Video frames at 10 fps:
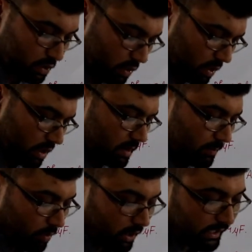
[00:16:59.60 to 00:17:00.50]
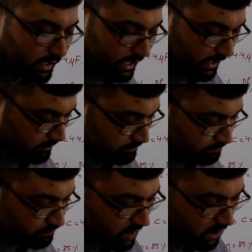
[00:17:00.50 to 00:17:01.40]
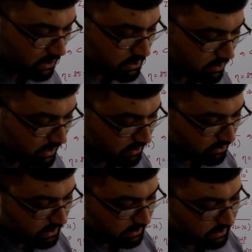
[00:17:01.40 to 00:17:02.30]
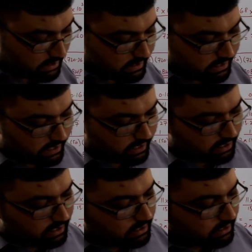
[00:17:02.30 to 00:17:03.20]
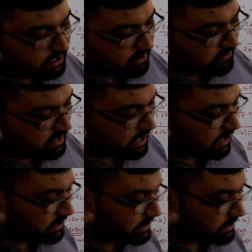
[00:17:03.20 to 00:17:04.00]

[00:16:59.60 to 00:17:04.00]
to 0.9. Also calculate the leading kVAr